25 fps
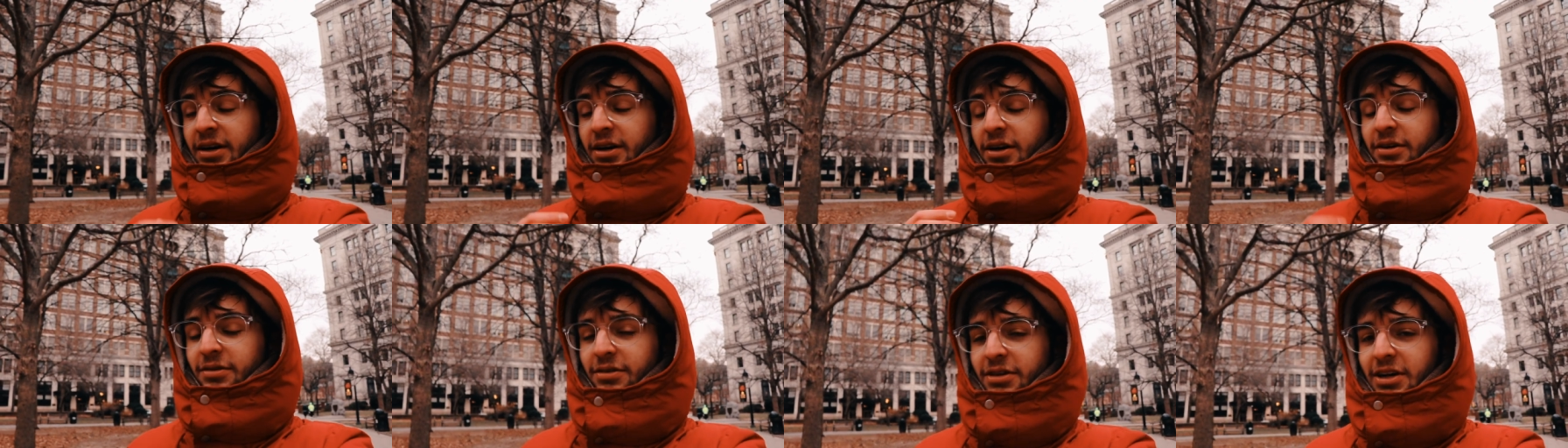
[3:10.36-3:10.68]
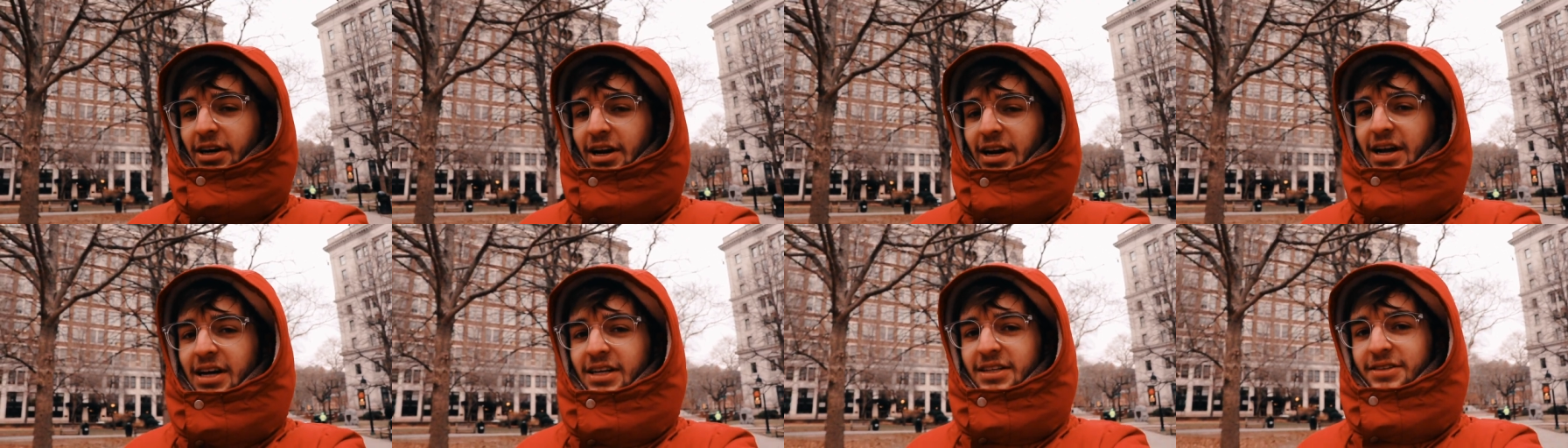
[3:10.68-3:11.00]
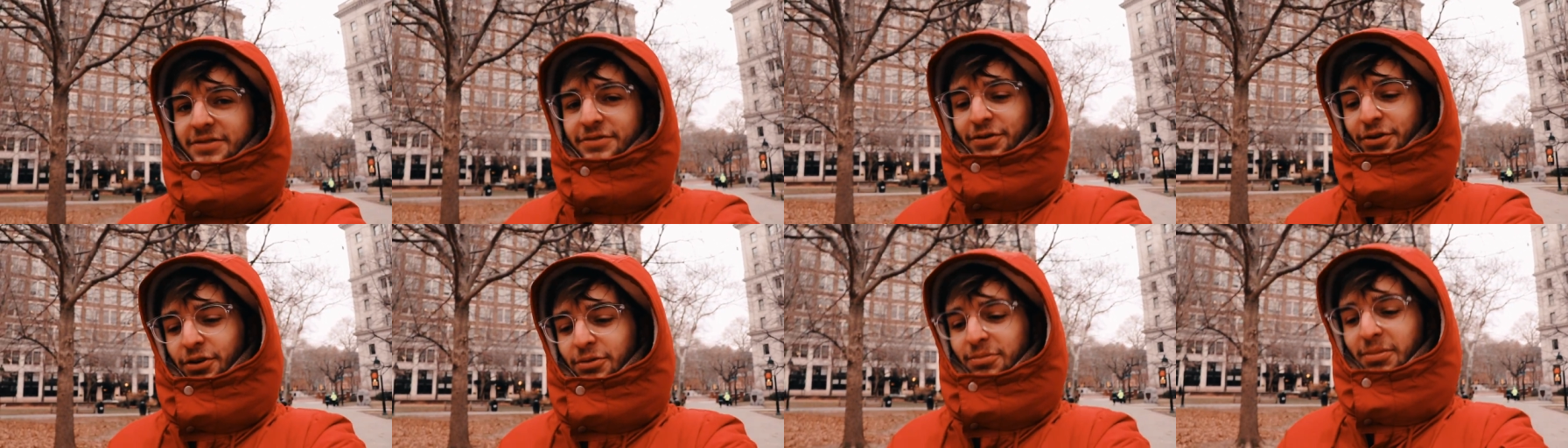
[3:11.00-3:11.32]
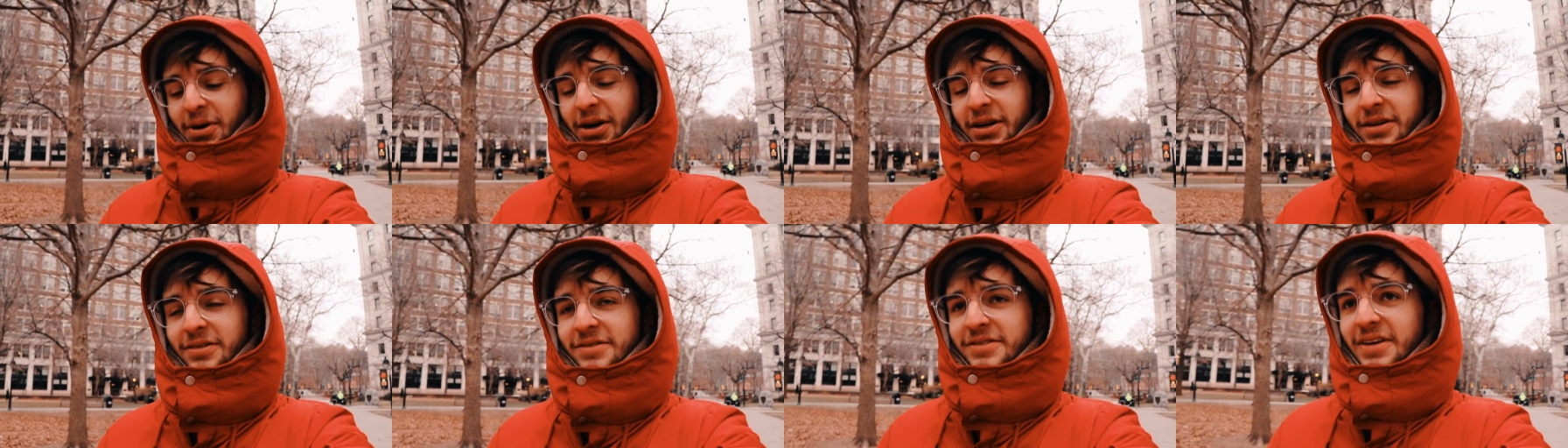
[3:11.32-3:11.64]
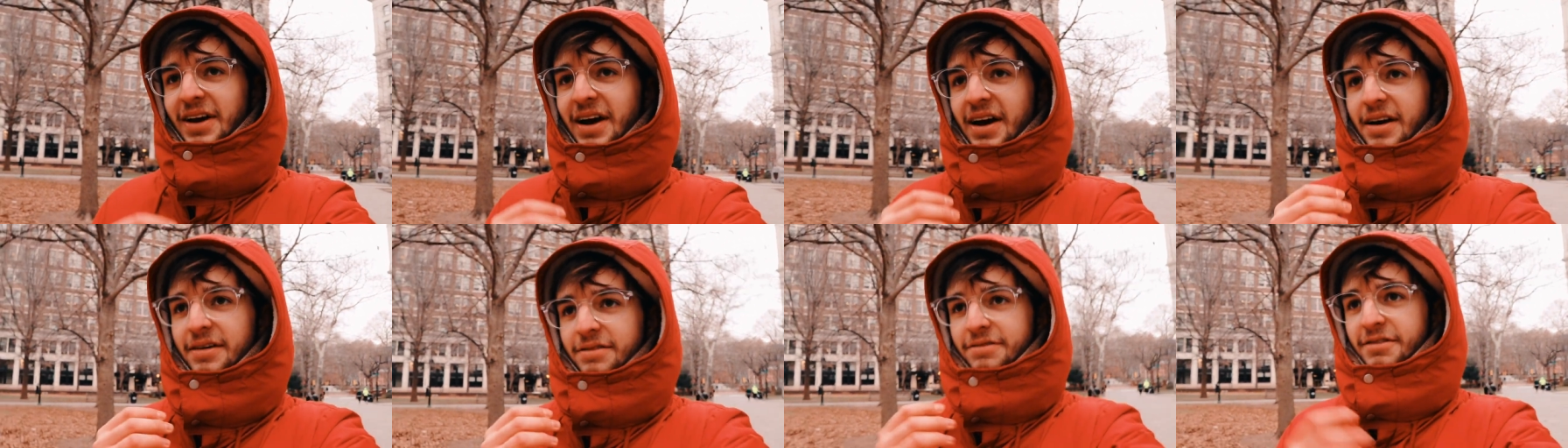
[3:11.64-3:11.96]
Over the last few
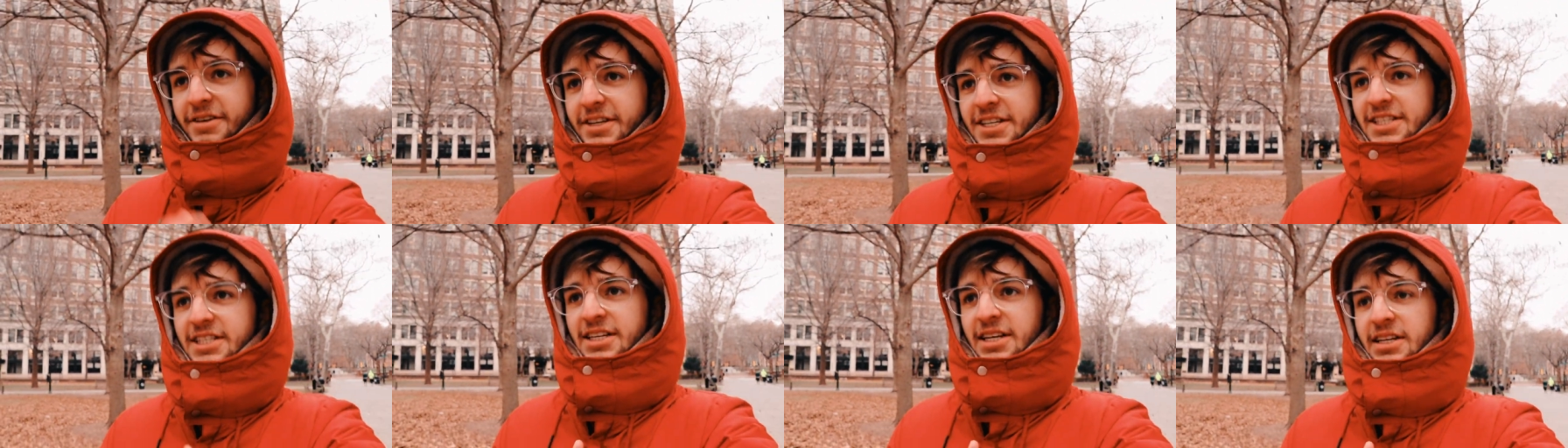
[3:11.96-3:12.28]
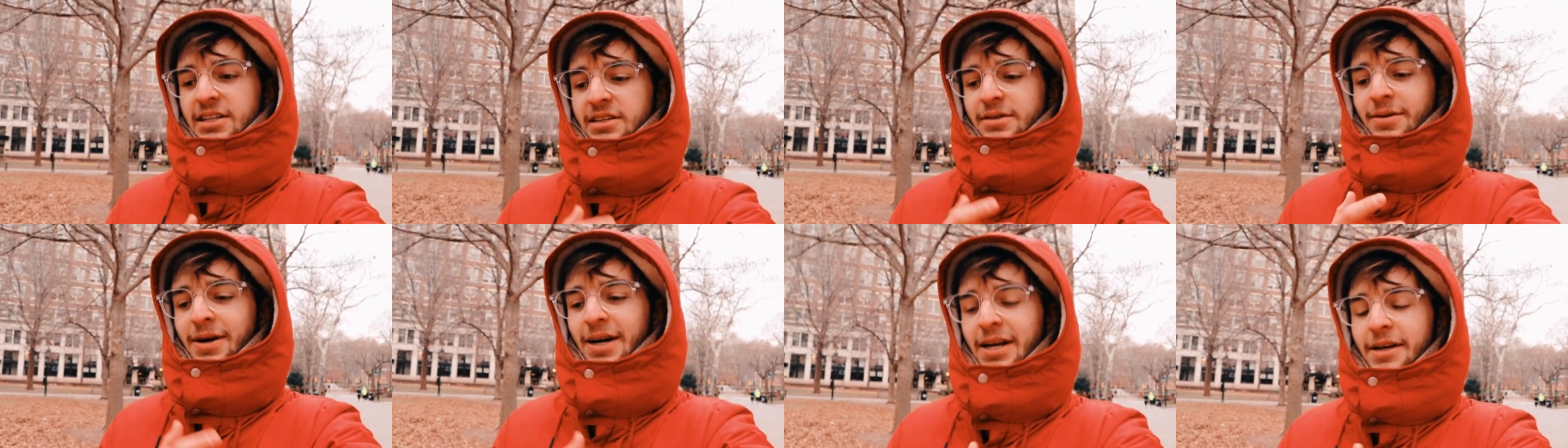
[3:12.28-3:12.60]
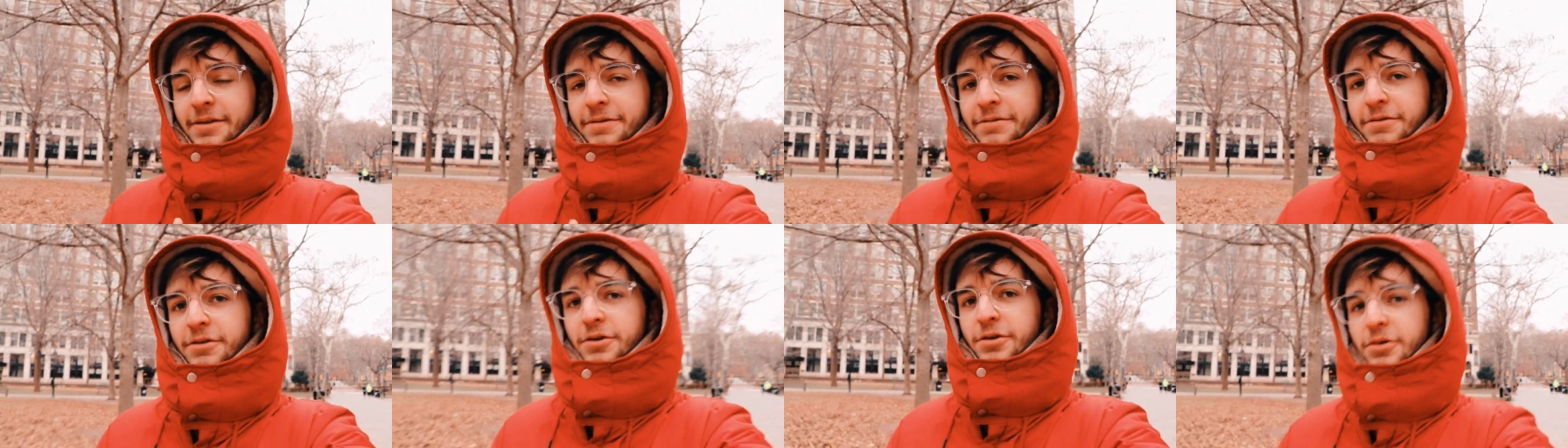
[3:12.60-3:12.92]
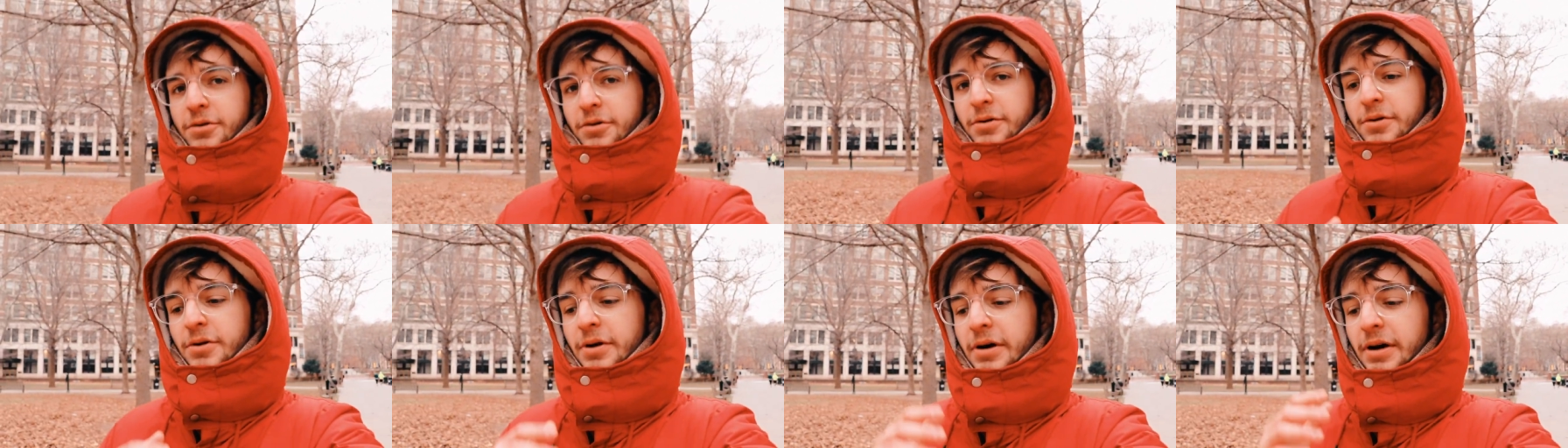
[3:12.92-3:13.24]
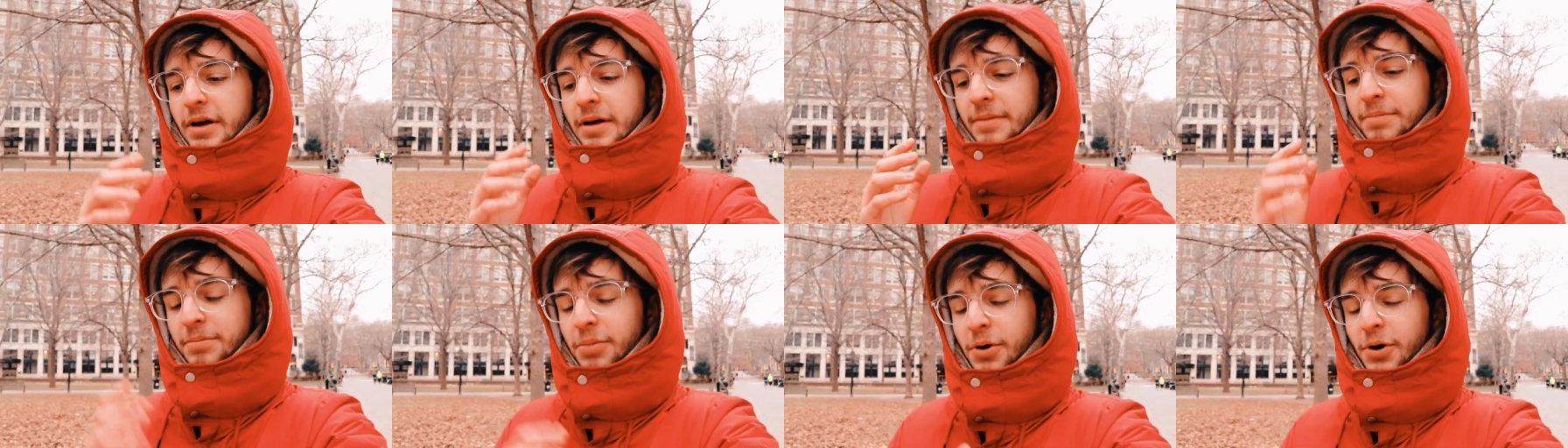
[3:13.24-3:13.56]
months I have visited quite a few
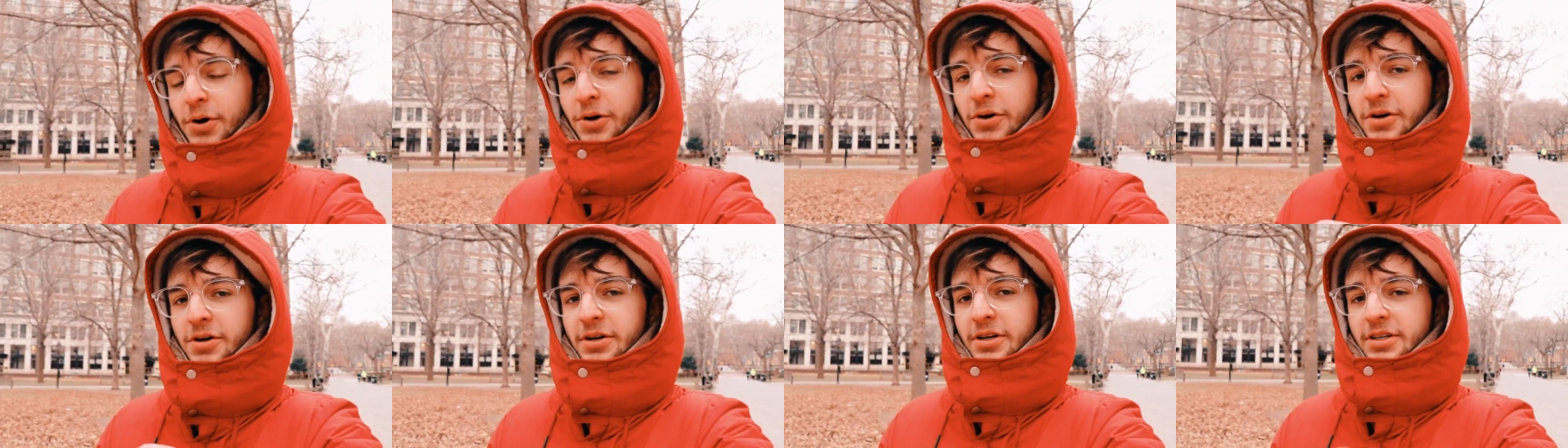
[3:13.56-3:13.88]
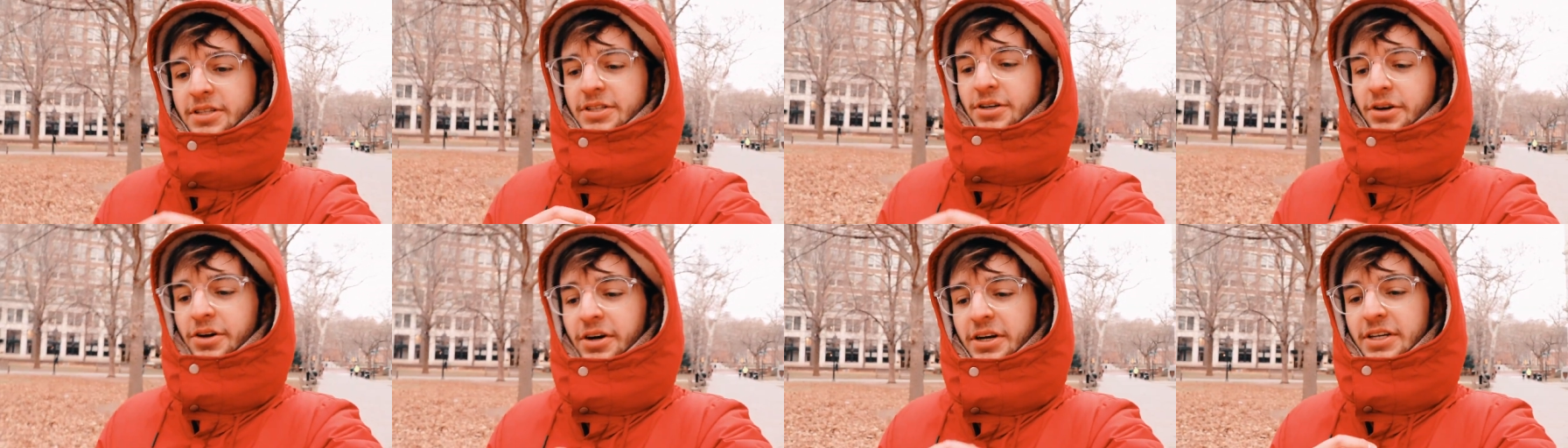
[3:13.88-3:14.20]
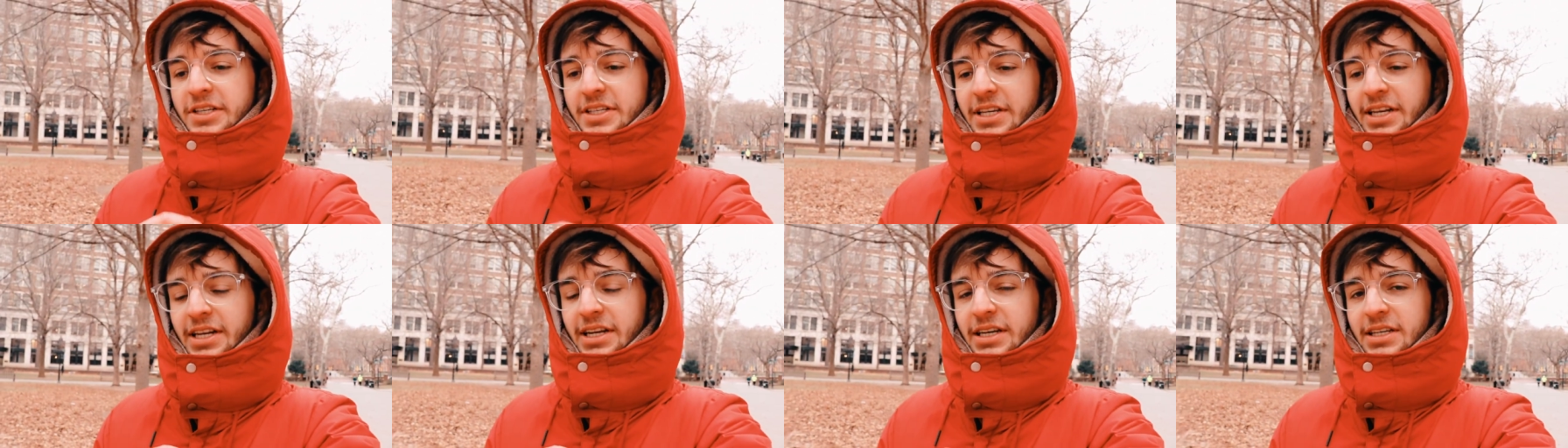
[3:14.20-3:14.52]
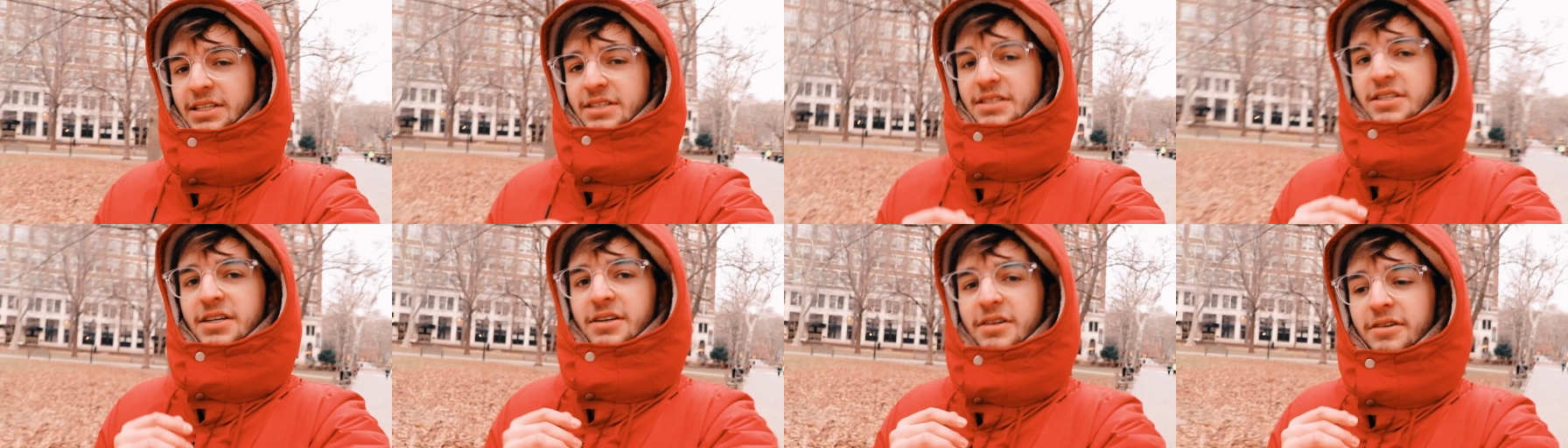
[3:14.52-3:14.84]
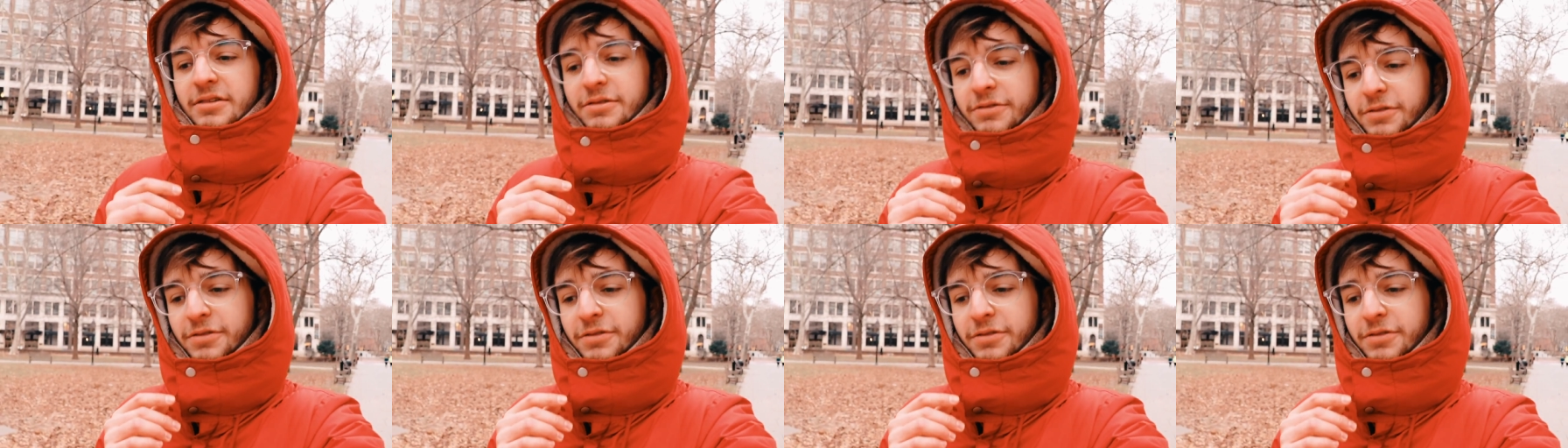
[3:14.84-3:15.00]
important historic cities